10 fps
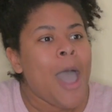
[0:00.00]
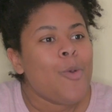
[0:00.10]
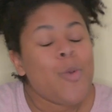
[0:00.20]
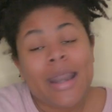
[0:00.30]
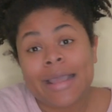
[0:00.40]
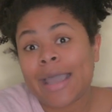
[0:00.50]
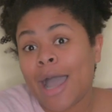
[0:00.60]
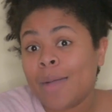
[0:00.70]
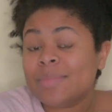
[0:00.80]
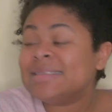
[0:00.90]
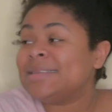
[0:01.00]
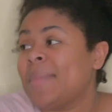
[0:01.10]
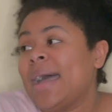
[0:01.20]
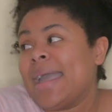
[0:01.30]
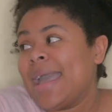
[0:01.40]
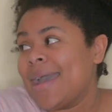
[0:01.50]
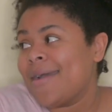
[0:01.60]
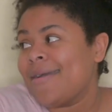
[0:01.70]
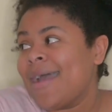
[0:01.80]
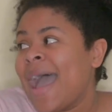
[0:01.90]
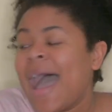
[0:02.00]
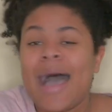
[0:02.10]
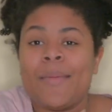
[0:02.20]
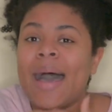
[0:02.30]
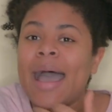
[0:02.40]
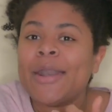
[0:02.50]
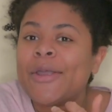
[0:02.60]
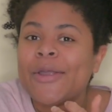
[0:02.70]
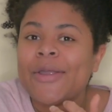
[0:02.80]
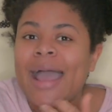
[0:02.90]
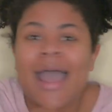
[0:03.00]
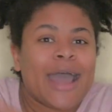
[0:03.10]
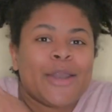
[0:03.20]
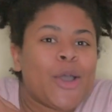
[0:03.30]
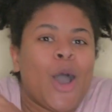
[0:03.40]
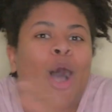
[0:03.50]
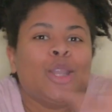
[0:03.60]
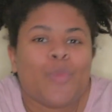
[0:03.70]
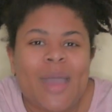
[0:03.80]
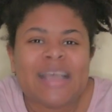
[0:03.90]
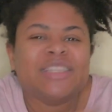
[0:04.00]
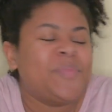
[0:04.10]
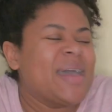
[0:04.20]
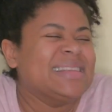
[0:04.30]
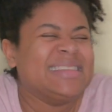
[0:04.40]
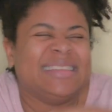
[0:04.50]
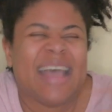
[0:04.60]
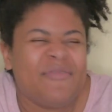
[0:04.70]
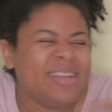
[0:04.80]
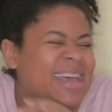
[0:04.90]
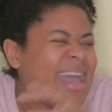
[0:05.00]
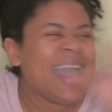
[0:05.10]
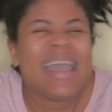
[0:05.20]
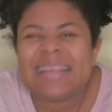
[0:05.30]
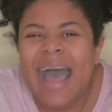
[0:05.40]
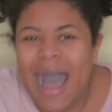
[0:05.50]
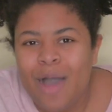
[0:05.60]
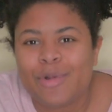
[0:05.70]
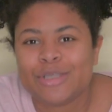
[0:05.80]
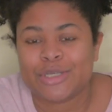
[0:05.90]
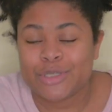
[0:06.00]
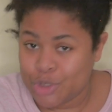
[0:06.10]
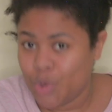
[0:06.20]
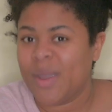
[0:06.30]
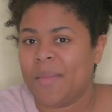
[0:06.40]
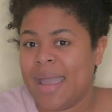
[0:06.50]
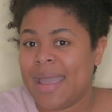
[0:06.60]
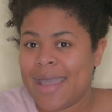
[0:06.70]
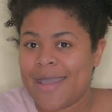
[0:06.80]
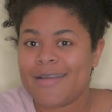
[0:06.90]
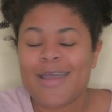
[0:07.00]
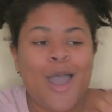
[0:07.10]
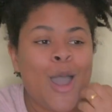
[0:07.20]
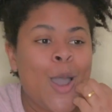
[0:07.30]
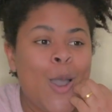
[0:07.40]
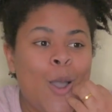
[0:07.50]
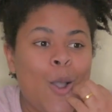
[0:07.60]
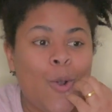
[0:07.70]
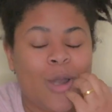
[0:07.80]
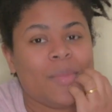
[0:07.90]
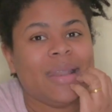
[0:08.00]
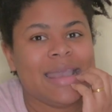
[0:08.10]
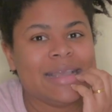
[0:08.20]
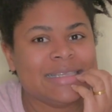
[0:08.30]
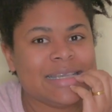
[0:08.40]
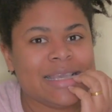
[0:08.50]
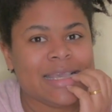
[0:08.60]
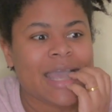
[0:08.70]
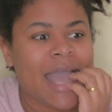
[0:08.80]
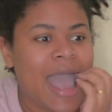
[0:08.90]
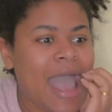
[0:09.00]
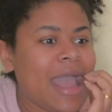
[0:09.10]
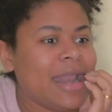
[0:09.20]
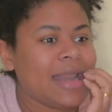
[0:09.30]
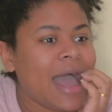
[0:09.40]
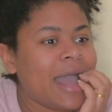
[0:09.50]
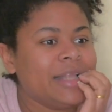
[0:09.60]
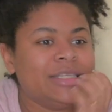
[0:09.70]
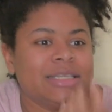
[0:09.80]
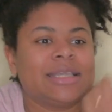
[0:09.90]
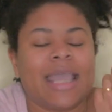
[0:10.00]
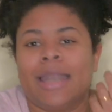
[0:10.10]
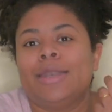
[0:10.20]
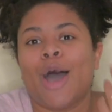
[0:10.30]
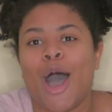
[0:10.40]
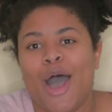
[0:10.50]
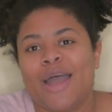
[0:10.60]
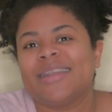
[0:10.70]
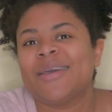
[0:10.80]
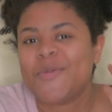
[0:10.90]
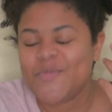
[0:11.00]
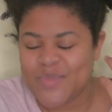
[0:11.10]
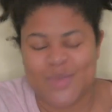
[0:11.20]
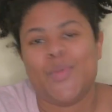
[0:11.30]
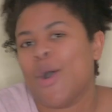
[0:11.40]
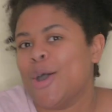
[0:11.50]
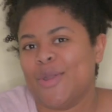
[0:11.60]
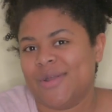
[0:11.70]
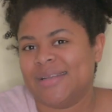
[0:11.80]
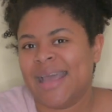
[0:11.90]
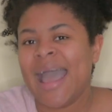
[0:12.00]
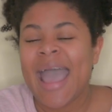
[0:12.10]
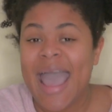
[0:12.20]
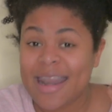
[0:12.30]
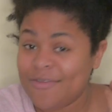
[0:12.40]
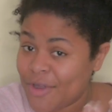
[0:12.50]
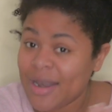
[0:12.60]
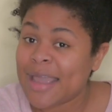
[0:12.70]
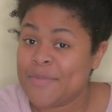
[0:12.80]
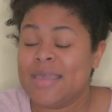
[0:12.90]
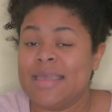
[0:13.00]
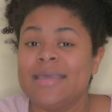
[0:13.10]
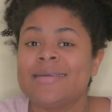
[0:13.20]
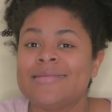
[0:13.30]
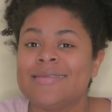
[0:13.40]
when it comes to my hair, I either go all the way, spend 7 to 8 hours doing my hair, or I'm lazy and I just cannot be bothered. And if you're like me,